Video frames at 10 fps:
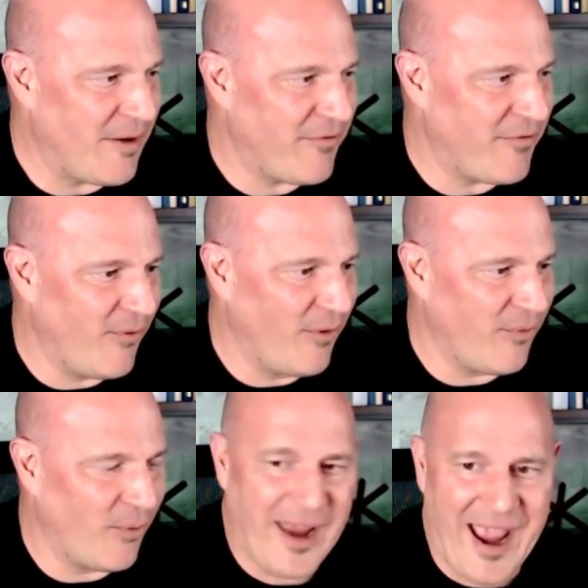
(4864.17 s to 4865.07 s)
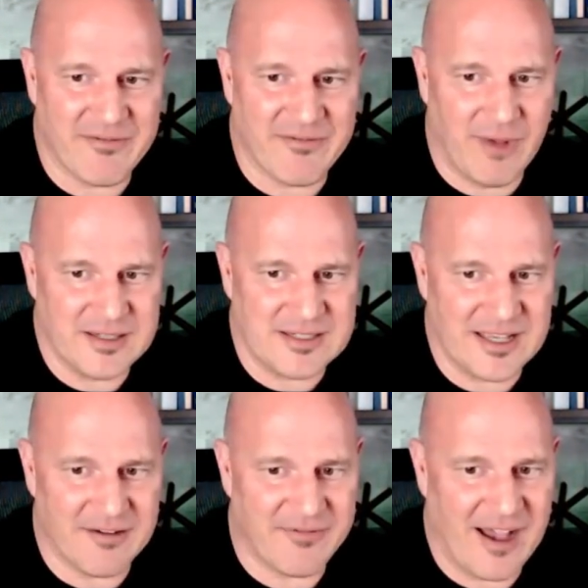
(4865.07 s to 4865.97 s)
4.5 months to
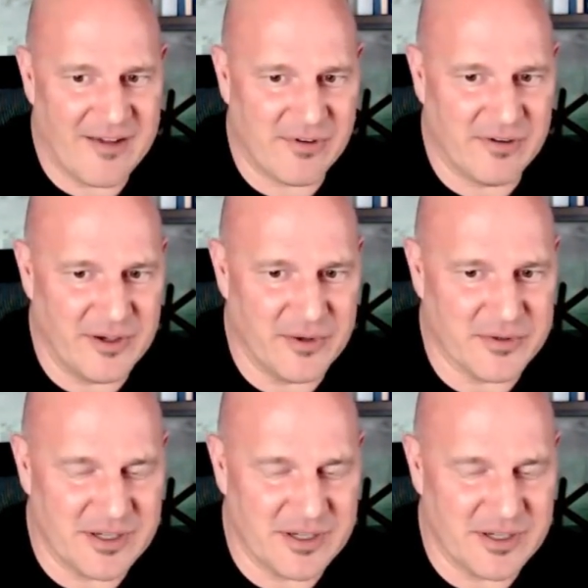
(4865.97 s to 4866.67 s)
get 5 reviews.